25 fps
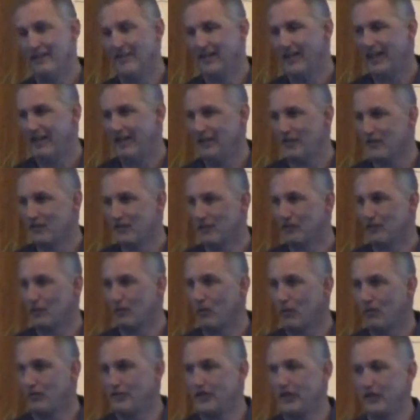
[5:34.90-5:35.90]
and that is the
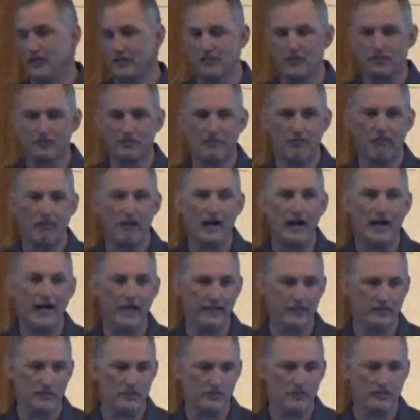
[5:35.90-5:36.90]
Lord Jesus
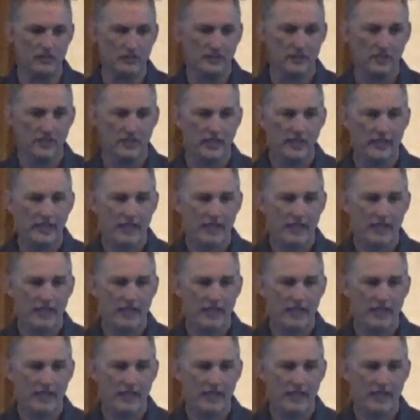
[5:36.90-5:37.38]
Christ.